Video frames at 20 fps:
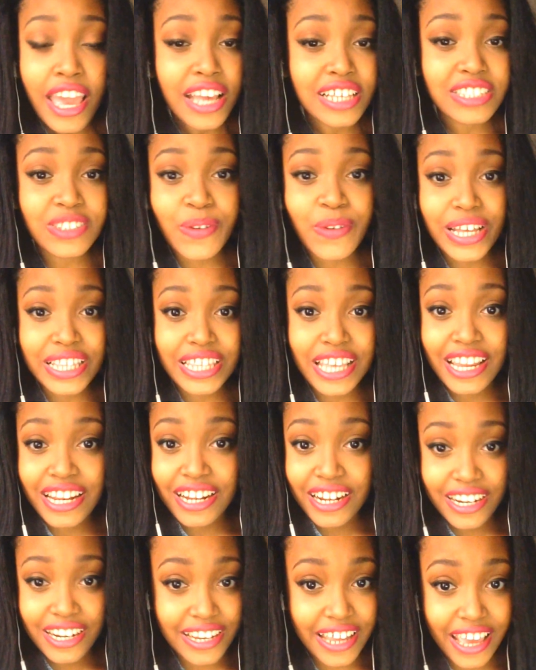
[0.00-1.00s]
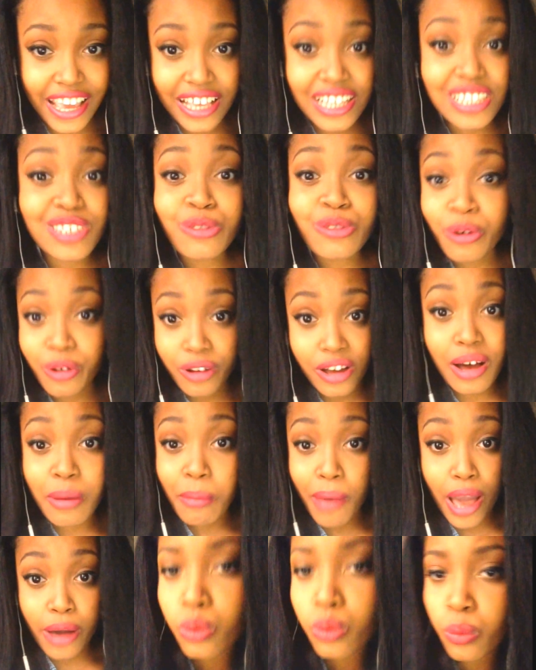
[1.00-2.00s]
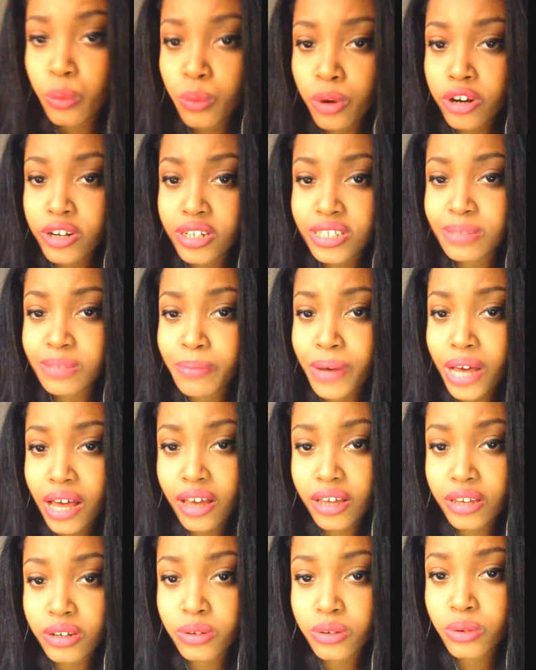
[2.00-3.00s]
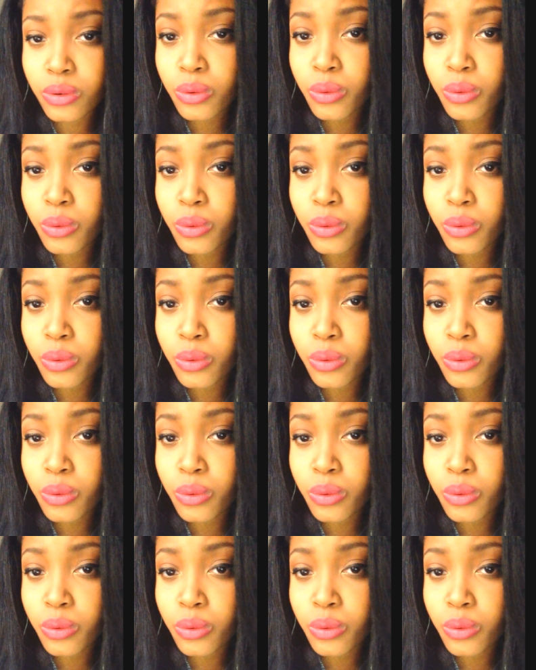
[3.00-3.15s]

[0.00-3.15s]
So at the end of the day, it's going to come out. Word is bond.